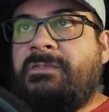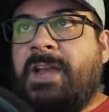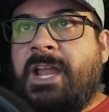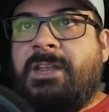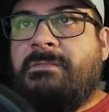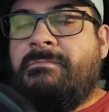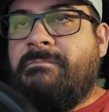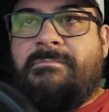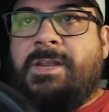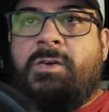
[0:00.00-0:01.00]
and,
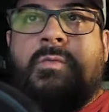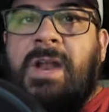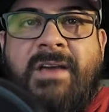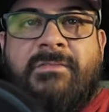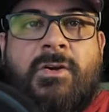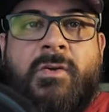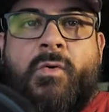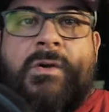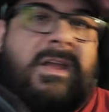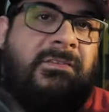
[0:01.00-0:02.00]
you know, whatever,
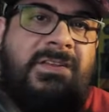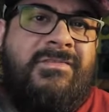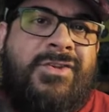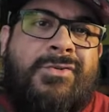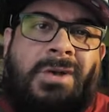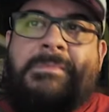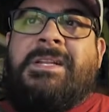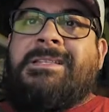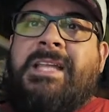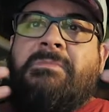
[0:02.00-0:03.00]
or even if you come
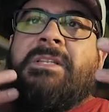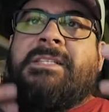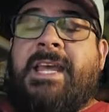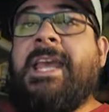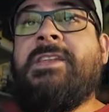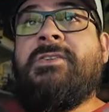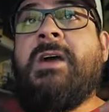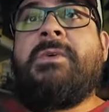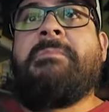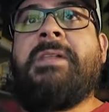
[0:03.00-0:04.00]
to the table and say, hey, dude,
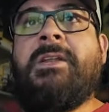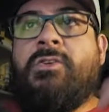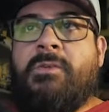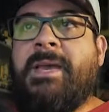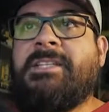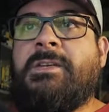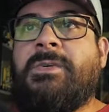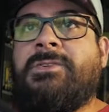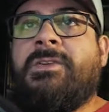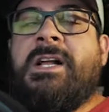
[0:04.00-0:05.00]
I want to play an Onomancy
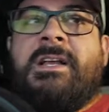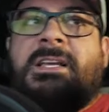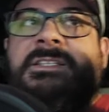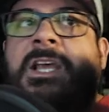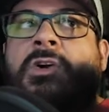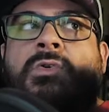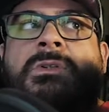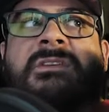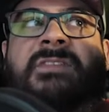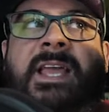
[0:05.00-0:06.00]
wizard, is it
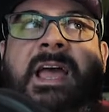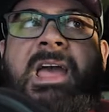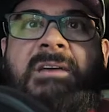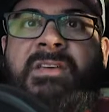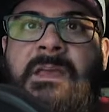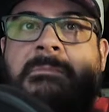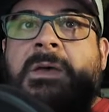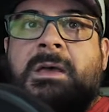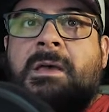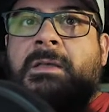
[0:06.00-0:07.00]
cool if, like, I have
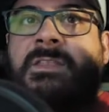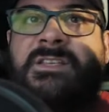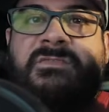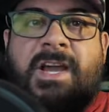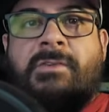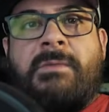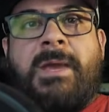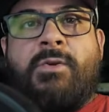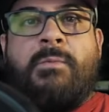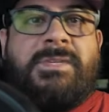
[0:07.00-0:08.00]
him, this fighter in
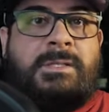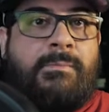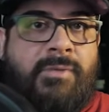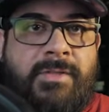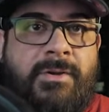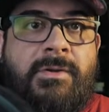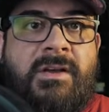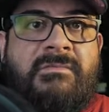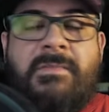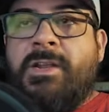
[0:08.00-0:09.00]
my group, as the brother
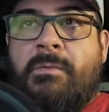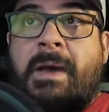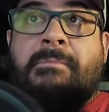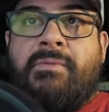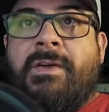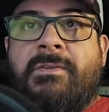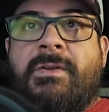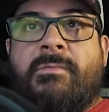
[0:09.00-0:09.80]
of, you know, my brother,